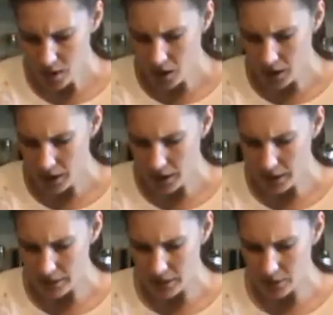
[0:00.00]

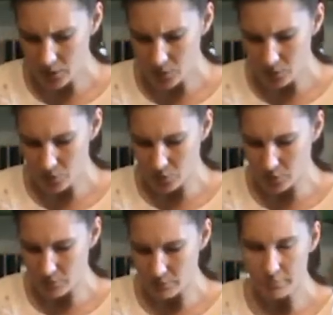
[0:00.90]
I then
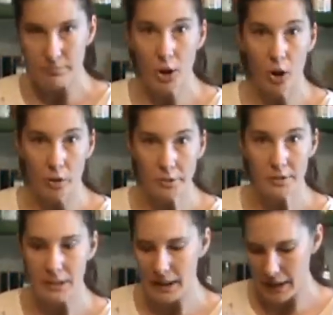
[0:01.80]
use tongs
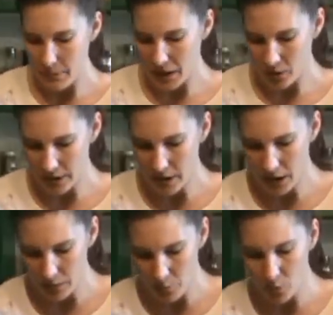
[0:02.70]
and lay them out on a
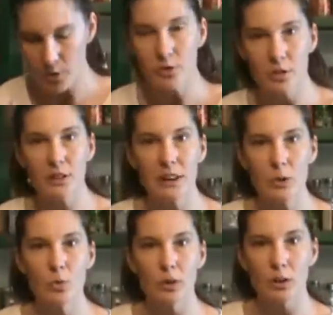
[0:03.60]
cutting board so that they
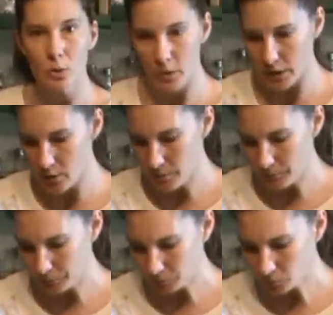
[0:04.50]
cool a little quicker.
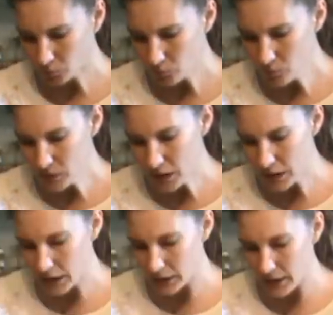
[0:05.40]

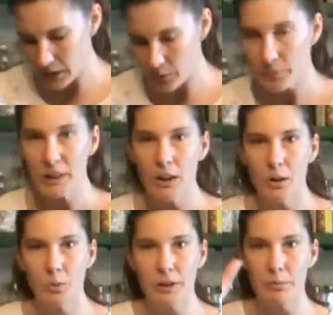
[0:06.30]
And now
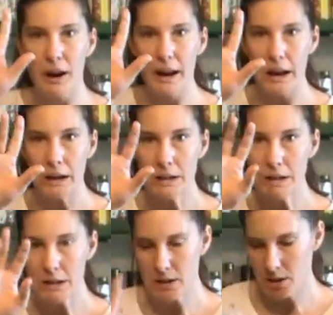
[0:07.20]
with my
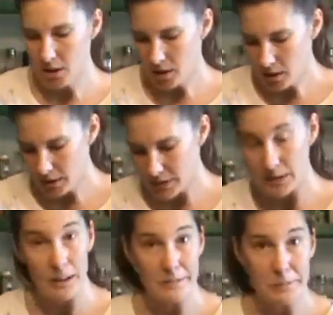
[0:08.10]
hands, because it
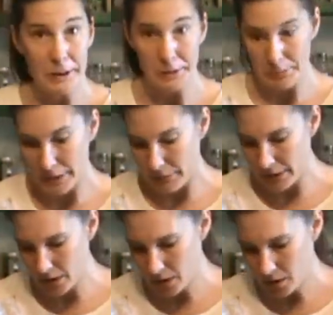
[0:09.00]
doesn't bother me a
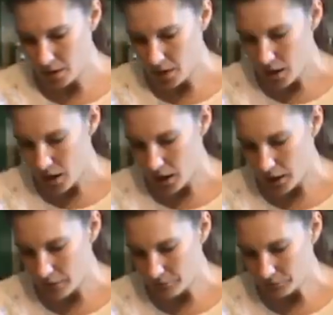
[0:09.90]
bit,
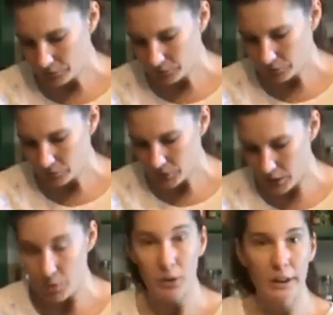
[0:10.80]

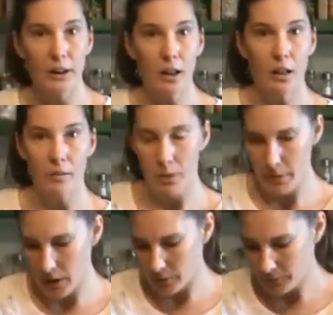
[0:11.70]
I'm pulling it all off the
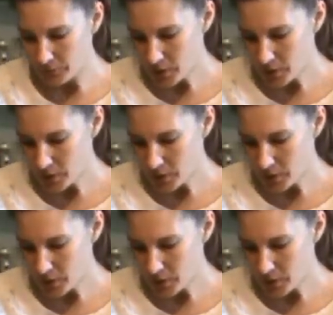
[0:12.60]
bone.